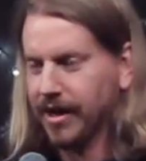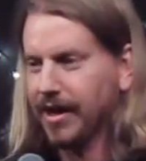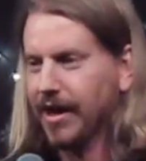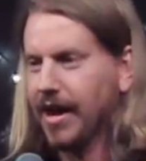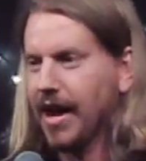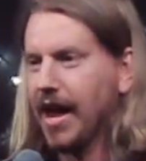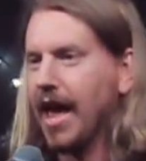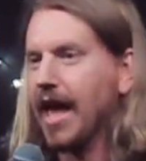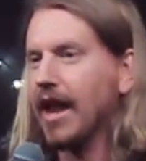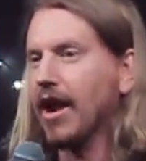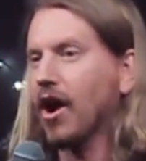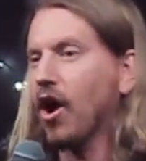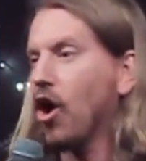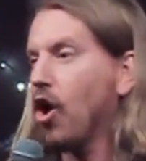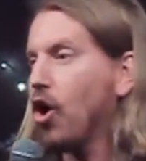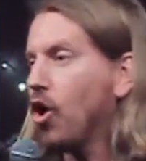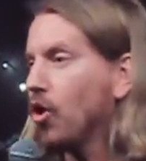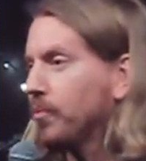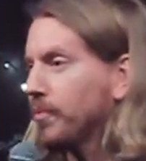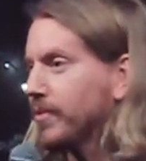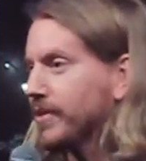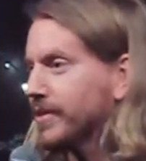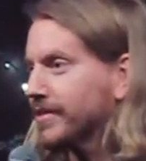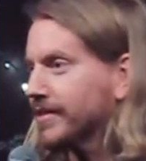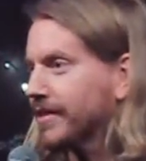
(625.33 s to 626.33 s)
And a
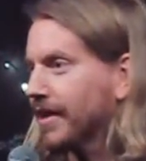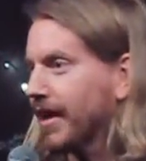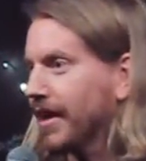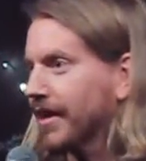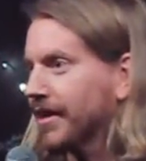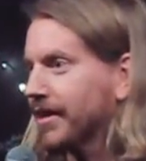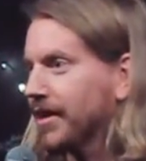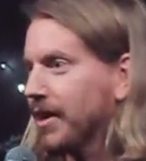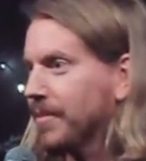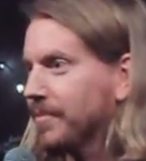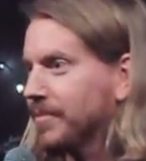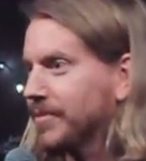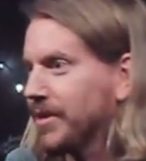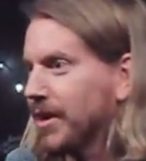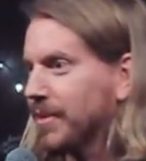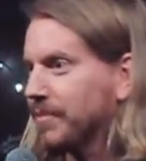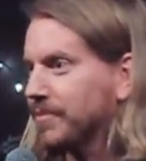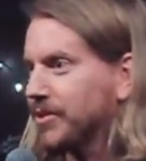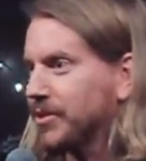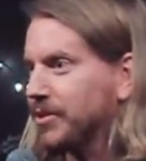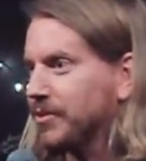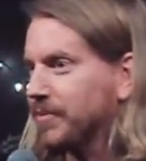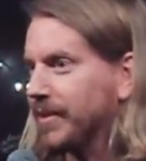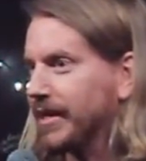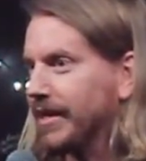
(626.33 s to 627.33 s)
homeless guy comes up
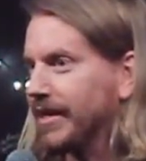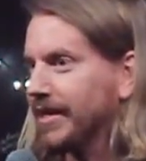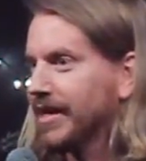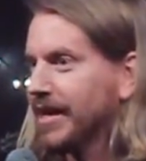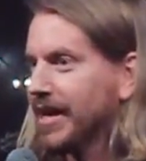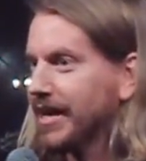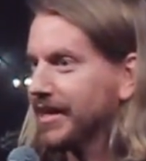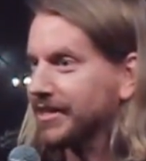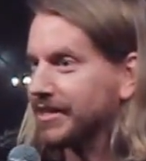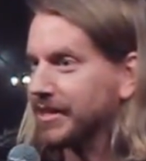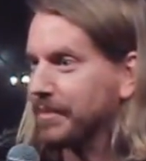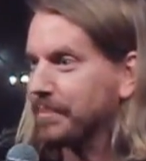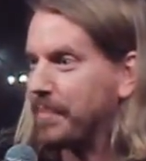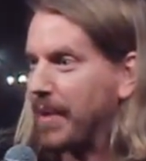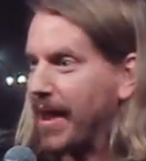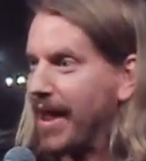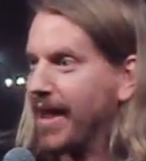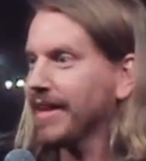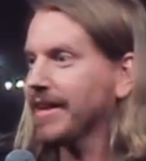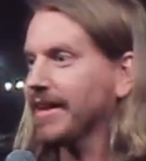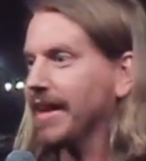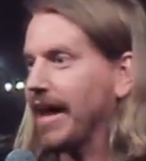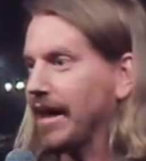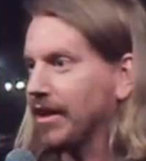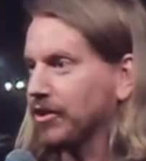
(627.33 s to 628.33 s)
to me to
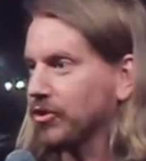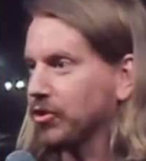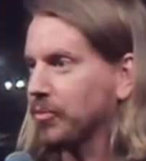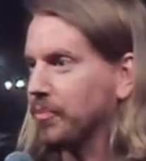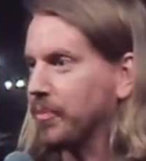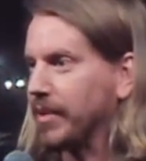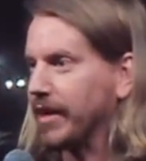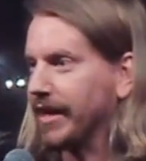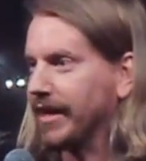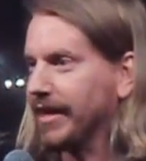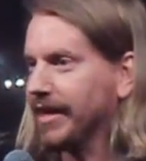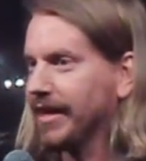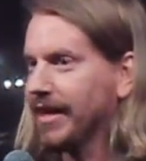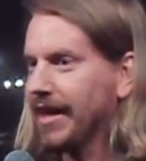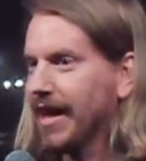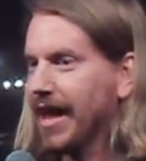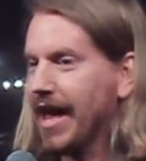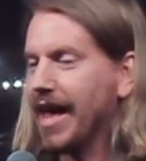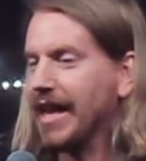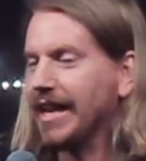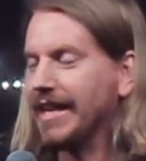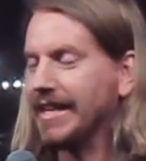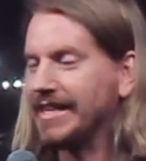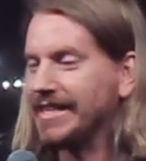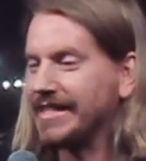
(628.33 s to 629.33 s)
panhandle me,
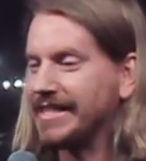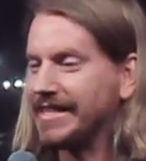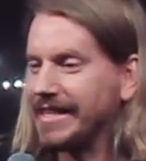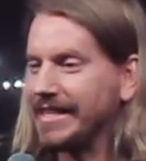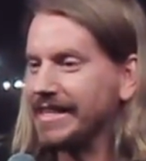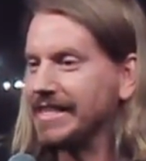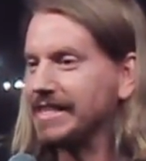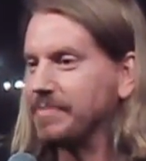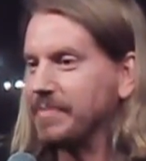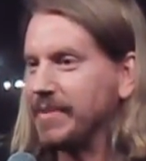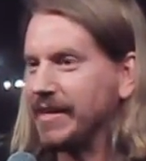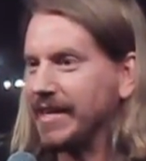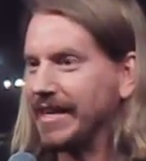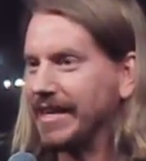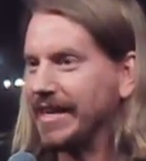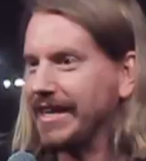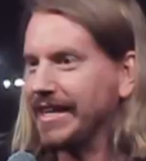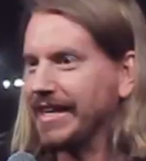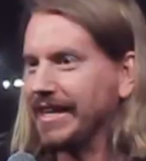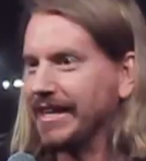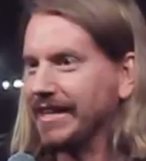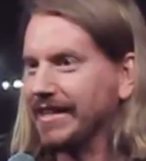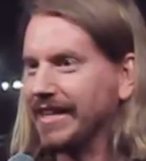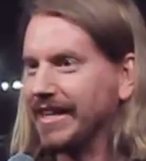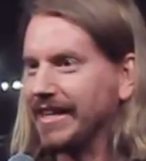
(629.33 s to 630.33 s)
and he sees me
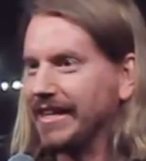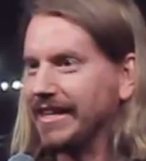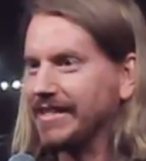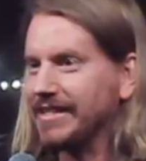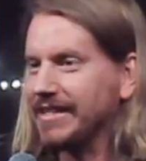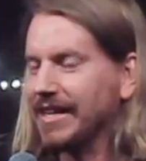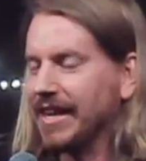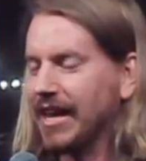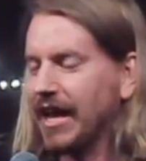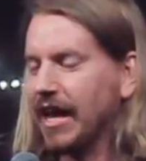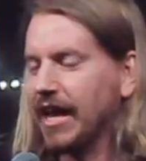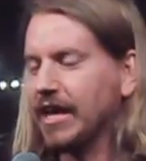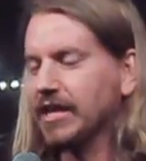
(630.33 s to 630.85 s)
eating these, and